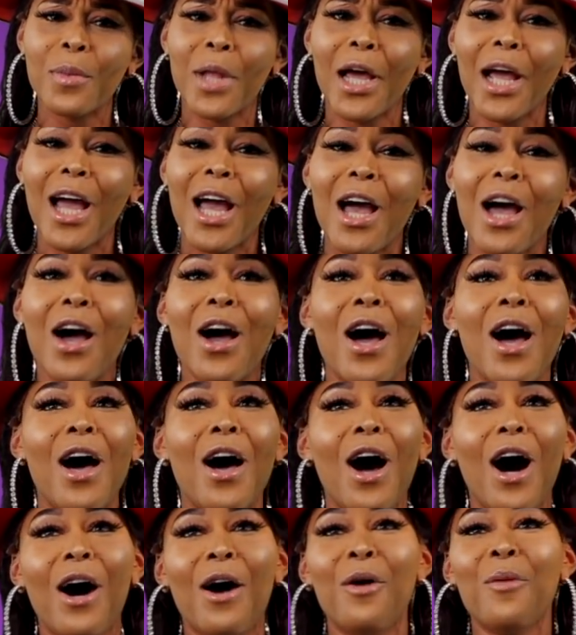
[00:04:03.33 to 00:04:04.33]
Like,
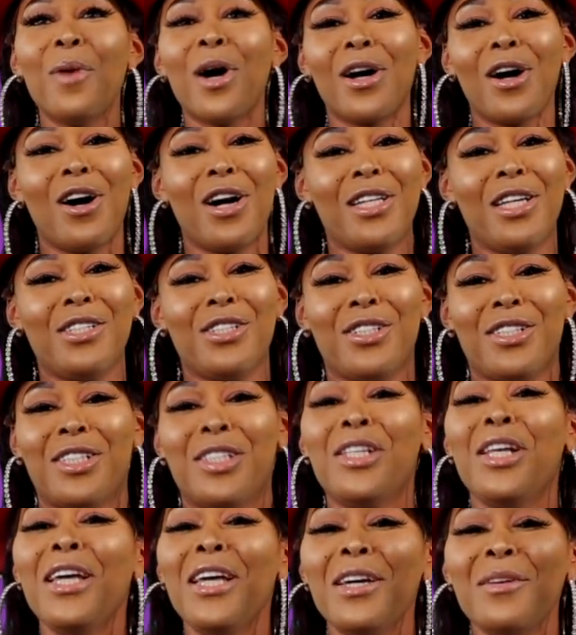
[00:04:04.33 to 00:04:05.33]
oh my God, they
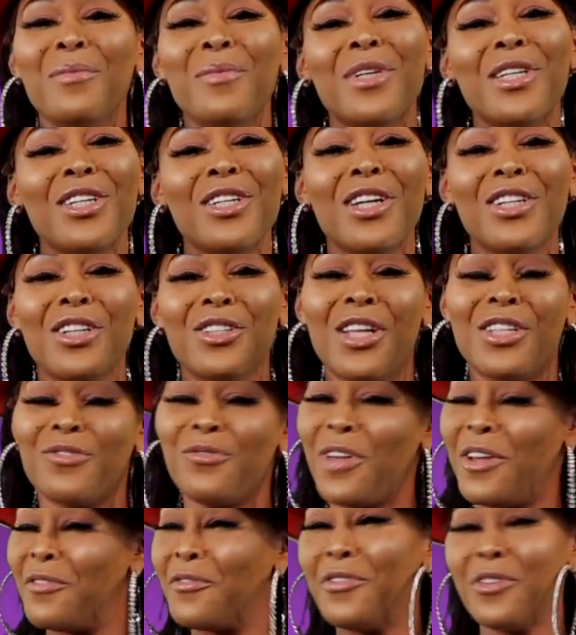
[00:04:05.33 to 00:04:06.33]
just see me
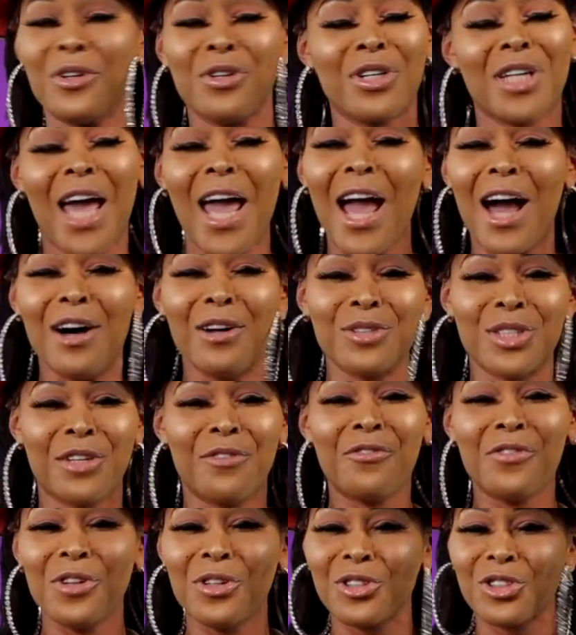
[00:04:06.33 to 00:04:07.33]
in full gowns
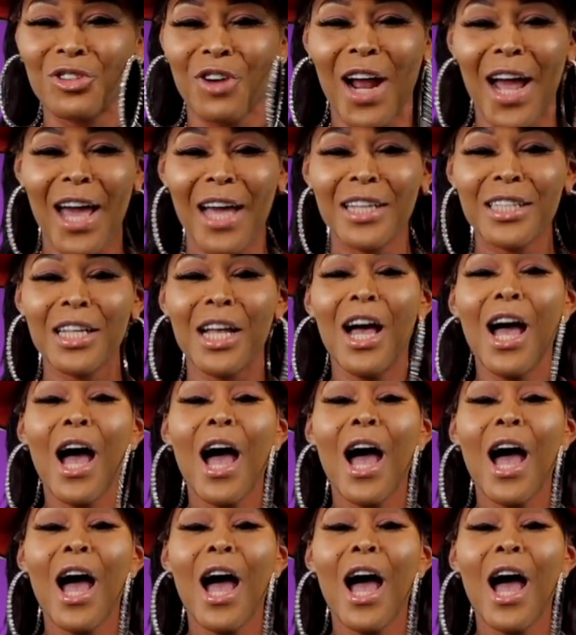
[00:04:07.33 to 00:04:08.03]
and full drags.